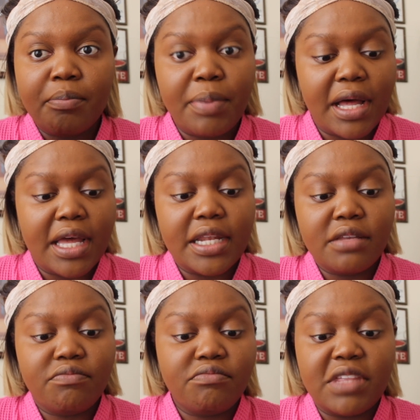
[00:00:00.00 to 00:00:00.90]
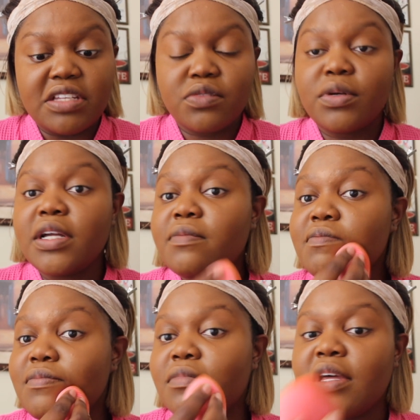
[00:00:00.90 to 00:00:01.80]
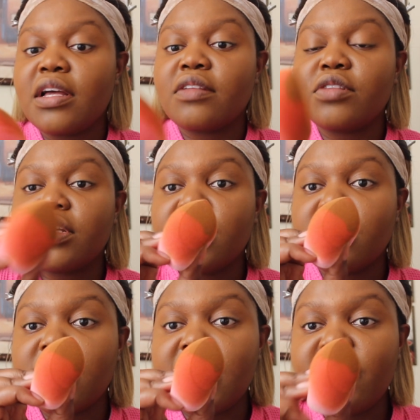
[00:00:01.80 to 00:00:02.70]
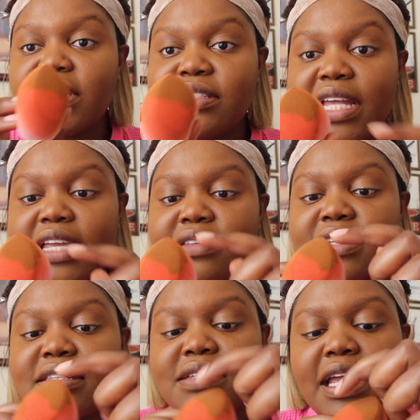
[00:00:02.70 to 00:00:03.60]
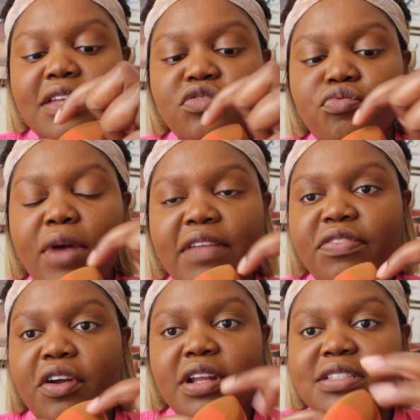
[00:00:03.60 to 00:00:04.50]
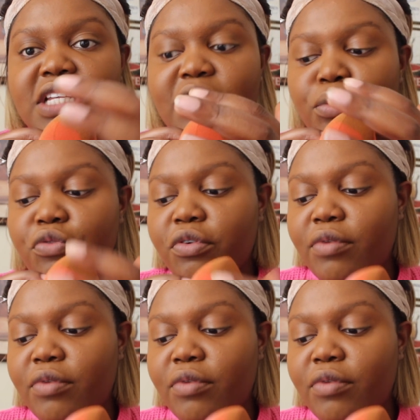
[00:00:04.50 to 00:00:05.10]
But this one, look, it stays right there. It doesn't even move